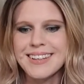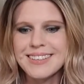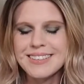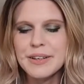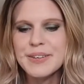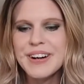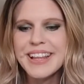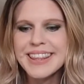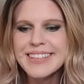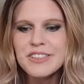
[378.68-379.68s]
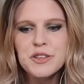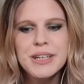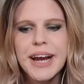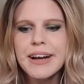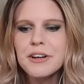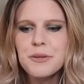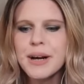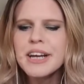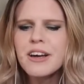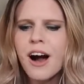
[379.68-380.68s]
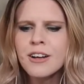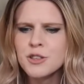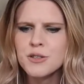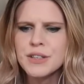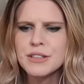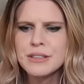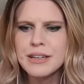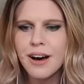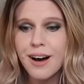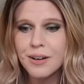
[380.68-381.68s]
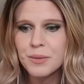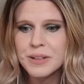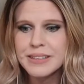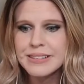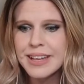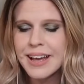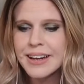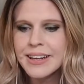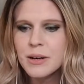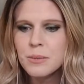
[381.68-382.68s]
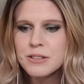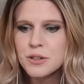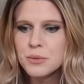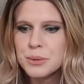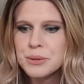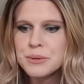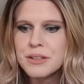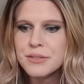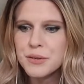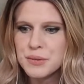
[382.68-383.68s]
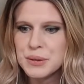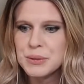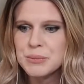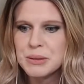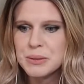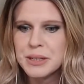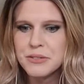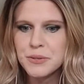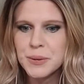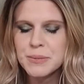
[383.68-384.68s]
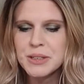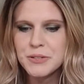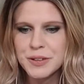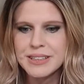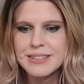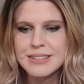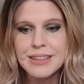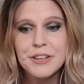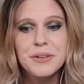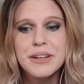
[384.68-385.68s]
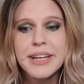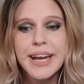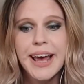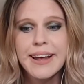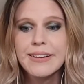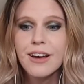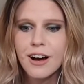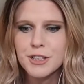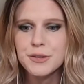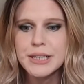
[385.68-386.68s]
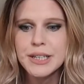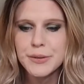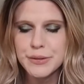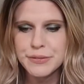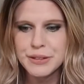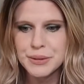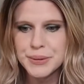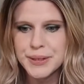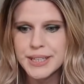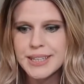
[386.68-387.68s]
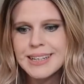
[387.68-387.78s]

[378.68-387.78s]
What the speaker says: So this created great controversy at Hogwarts, and it was the root of a feud between former friends Slytherin and Godric Gryffindor.